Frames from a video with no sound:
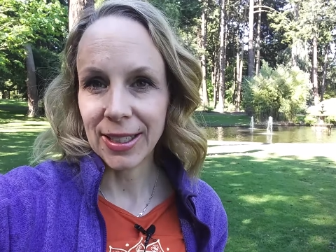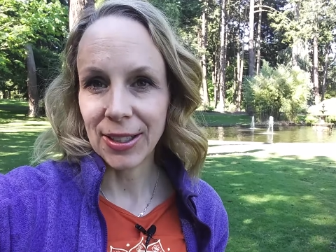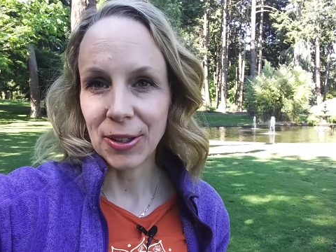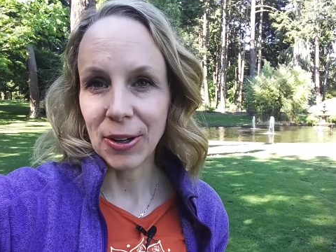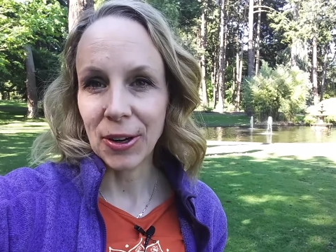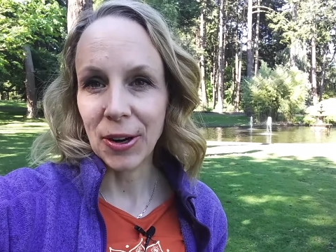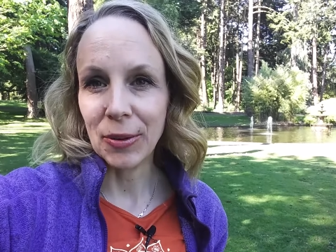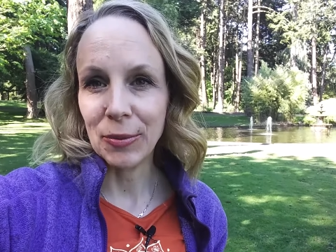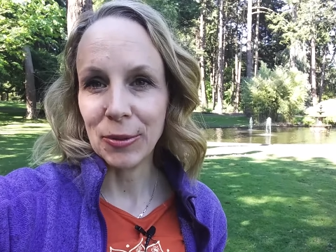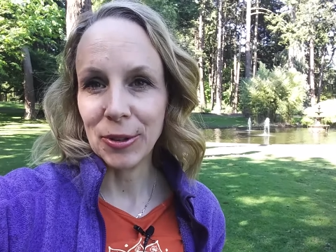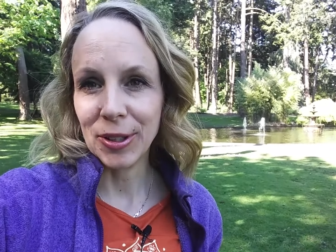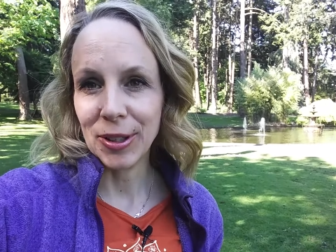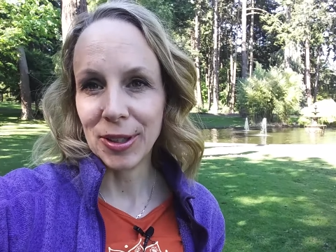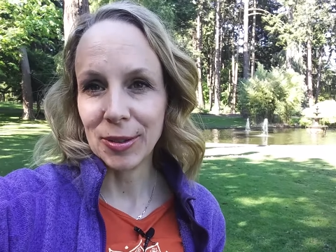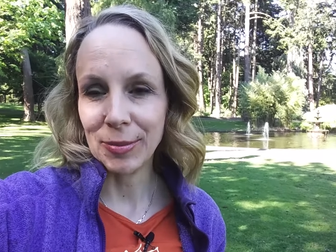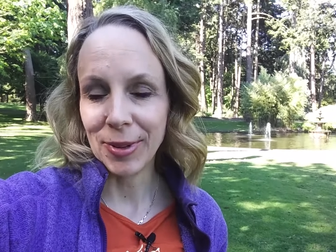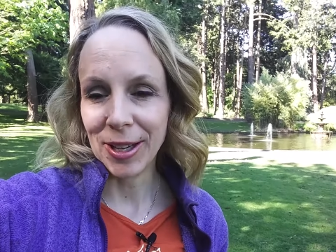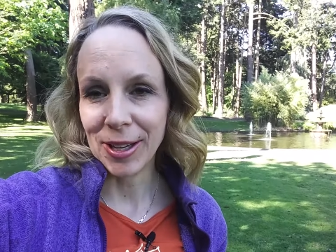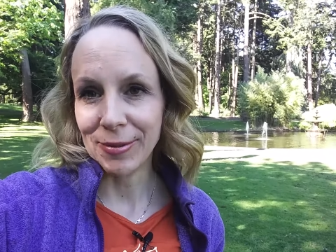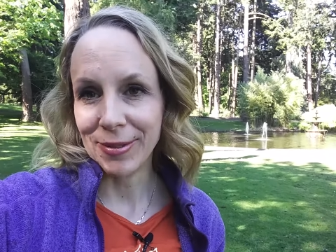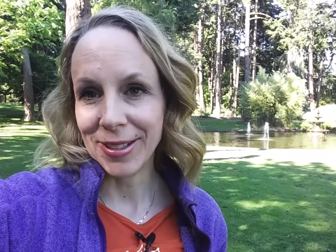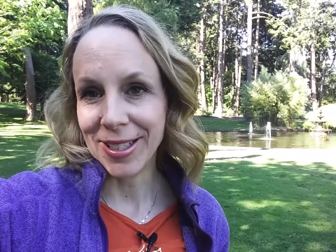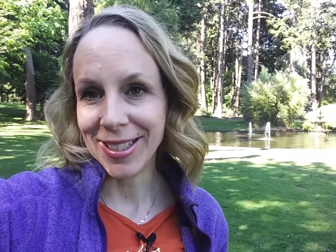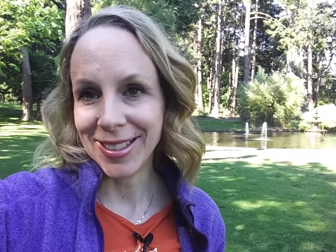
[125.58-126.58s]
get on with
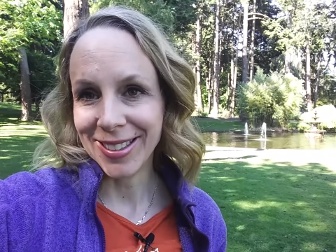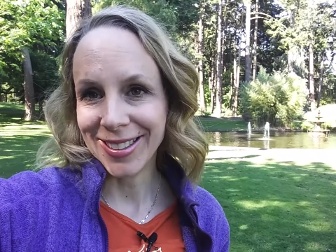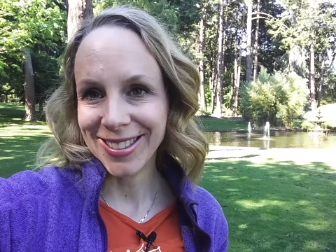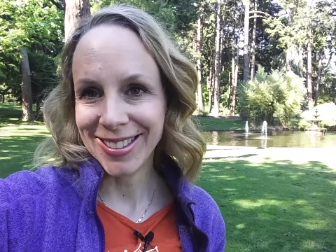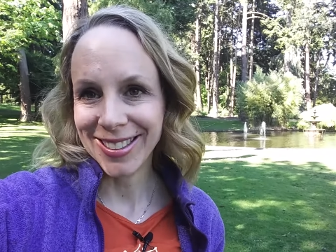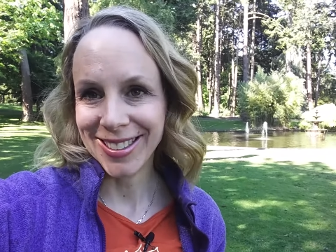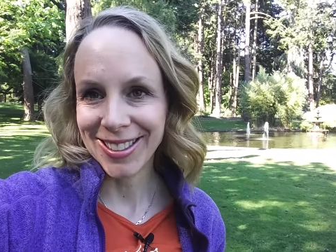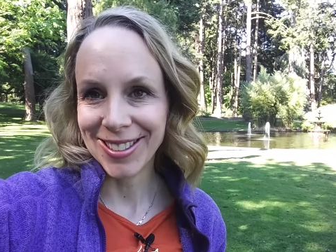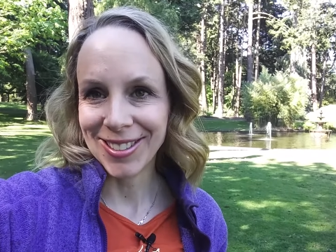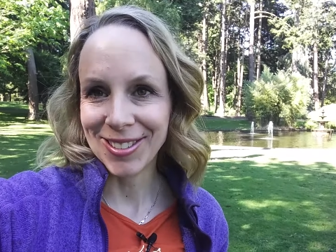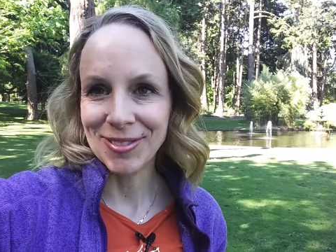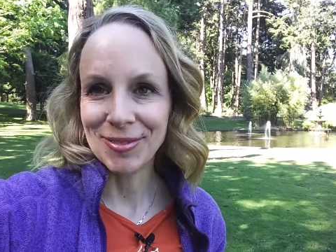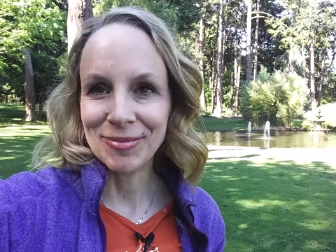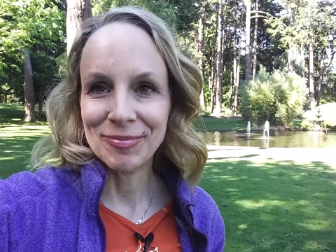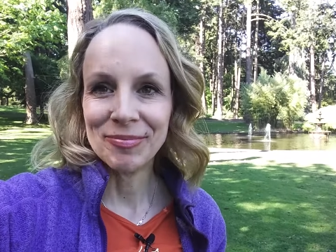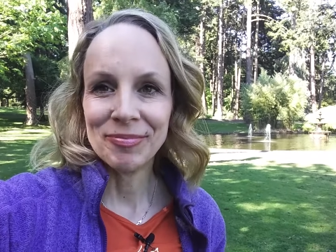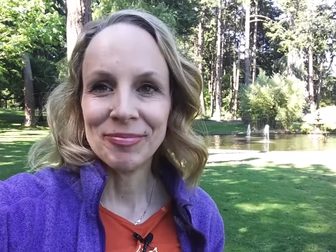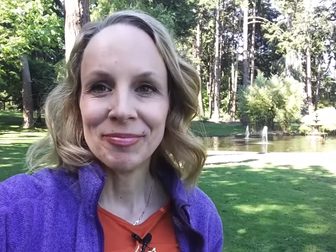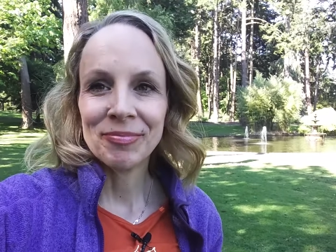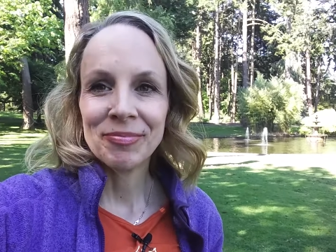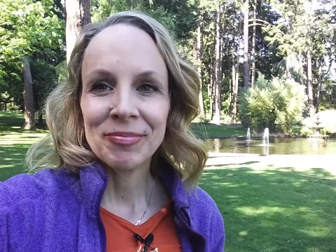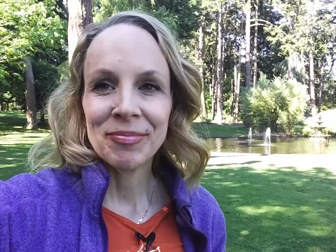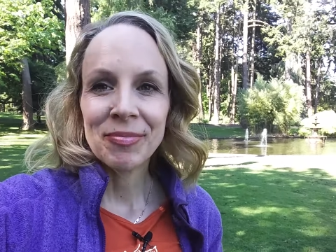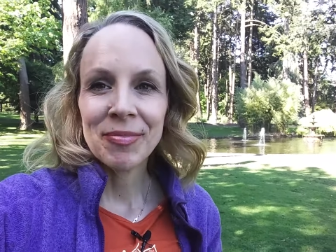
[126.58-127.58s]
my week. So
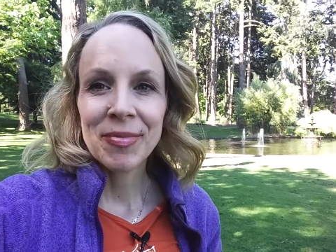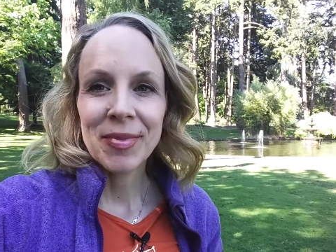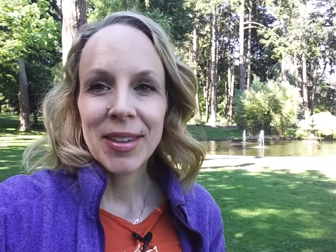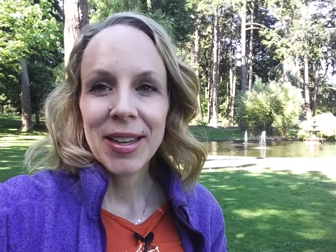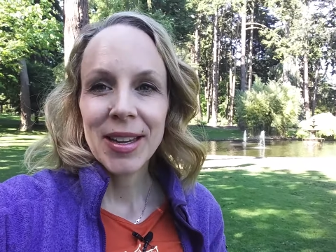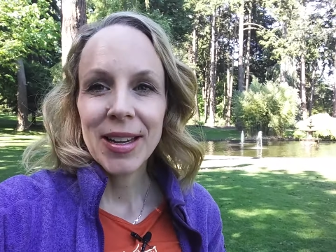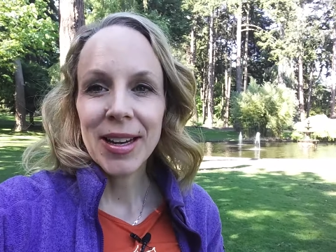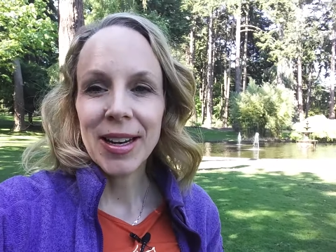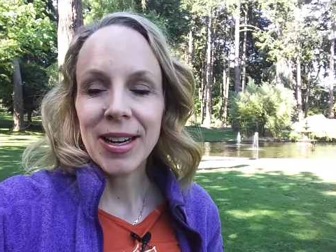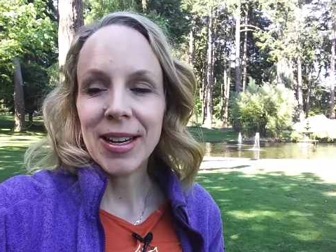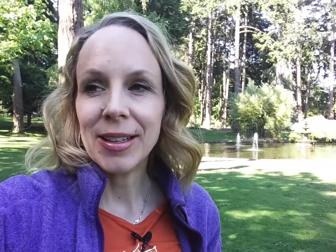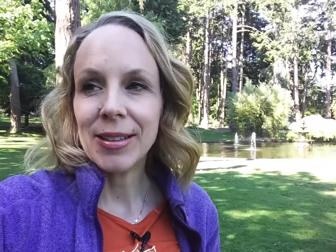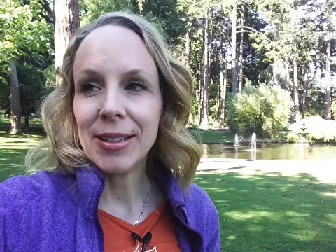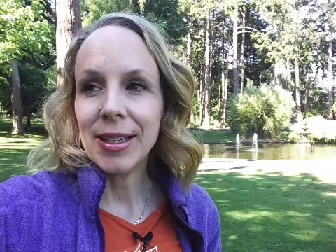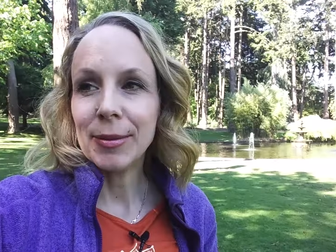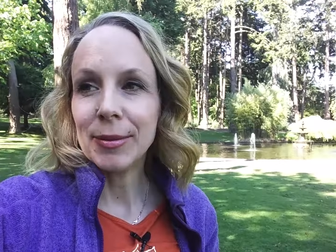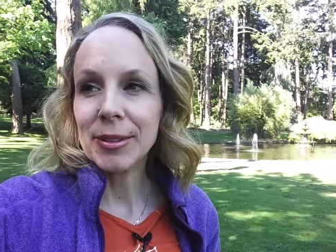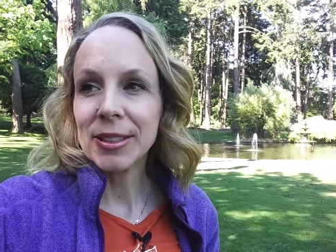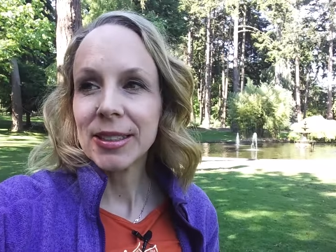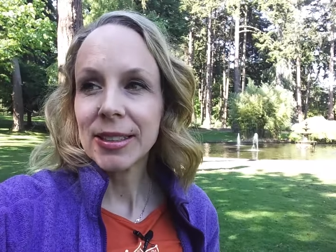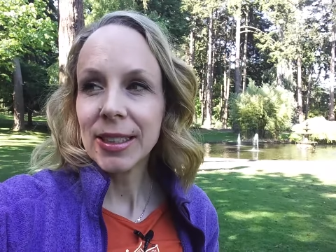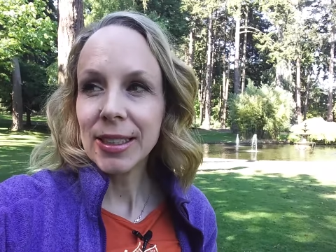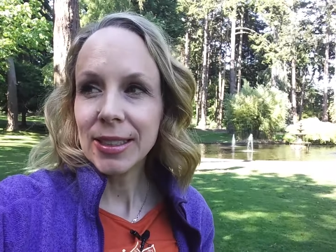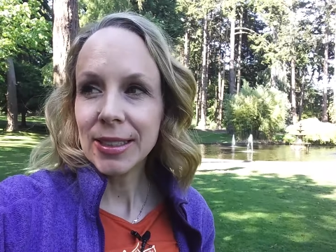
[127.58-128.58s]
uh, I'm
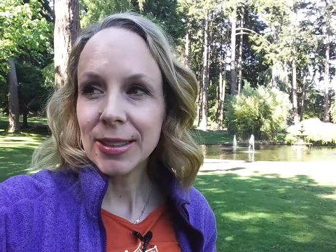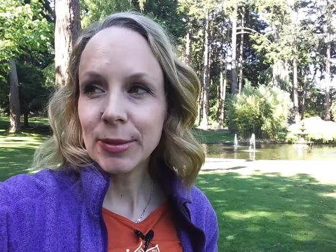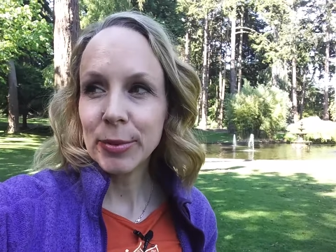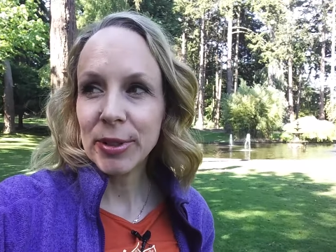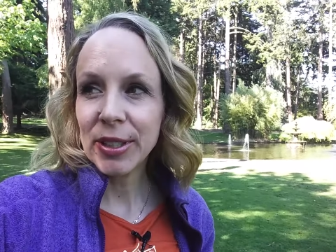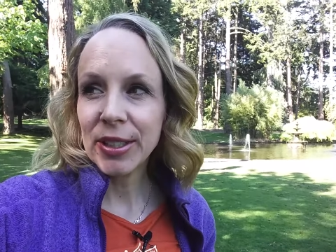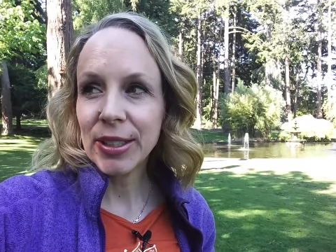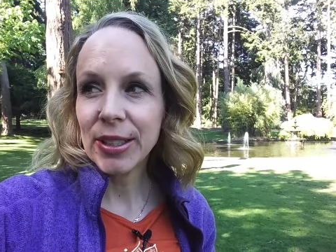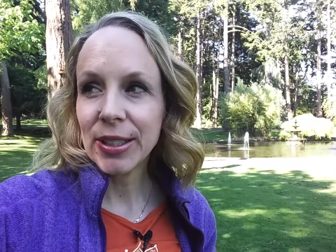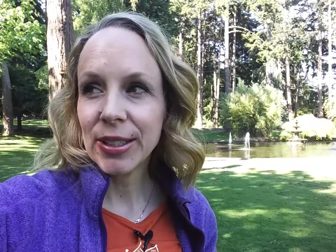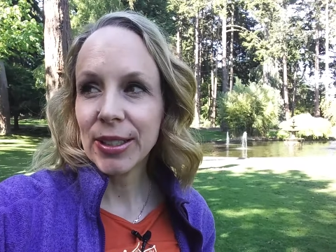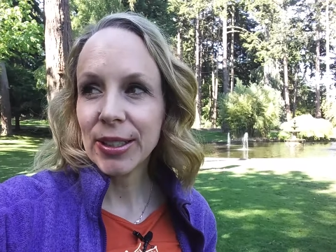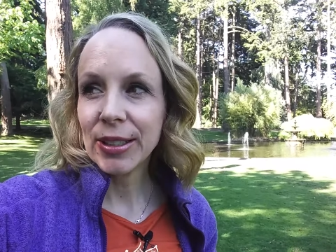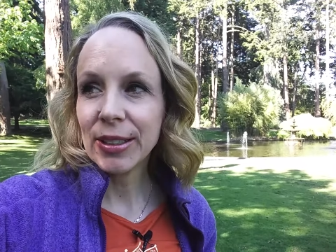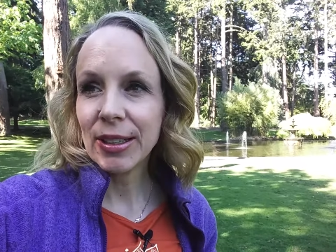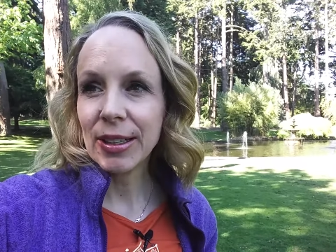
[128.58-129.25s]
excited to be here.